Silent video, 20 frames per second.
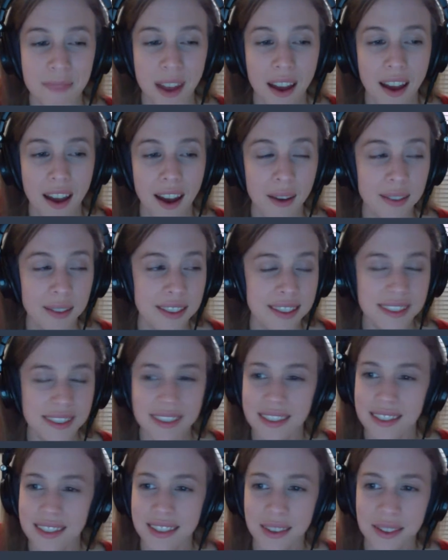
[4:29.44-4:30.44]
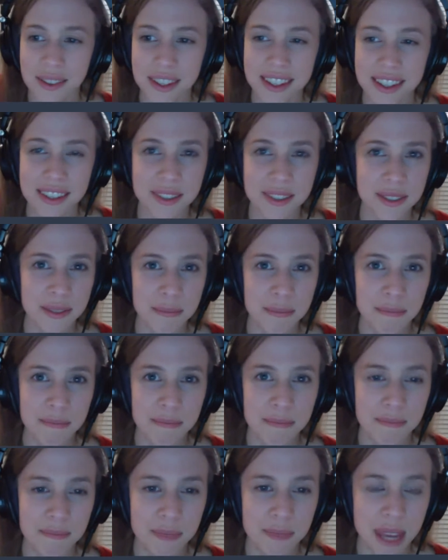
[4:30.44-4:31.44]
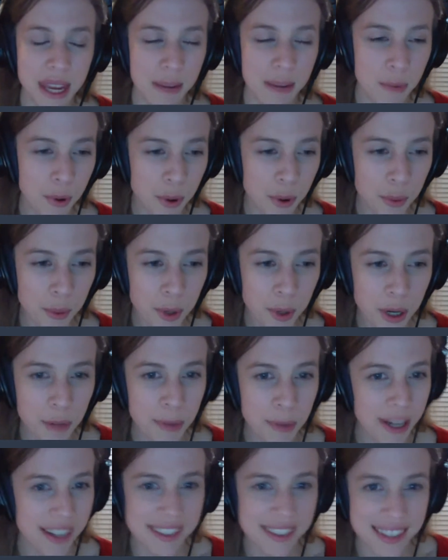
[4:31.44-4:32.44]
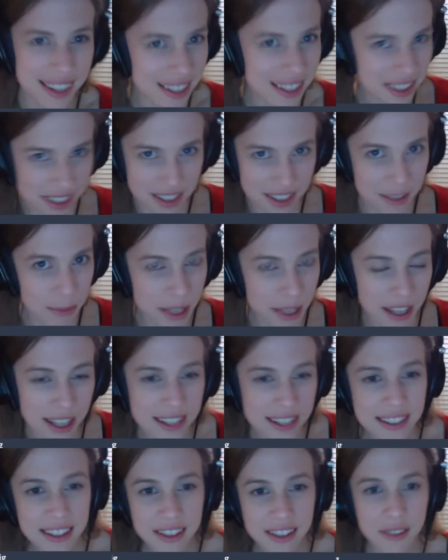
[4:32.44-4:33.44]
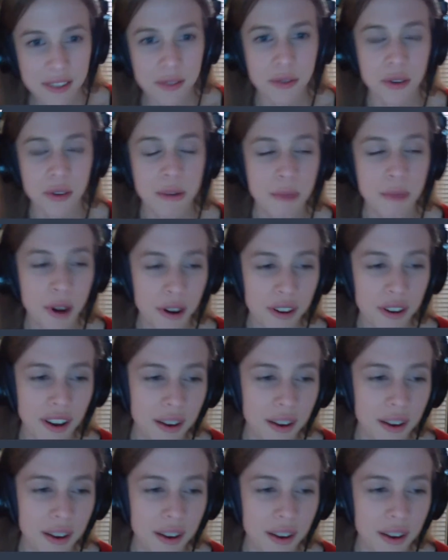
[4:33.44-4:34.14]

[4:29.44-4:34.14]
I was I was gonna do some keyboard work, but I decided just to be lazy and do StreamYard.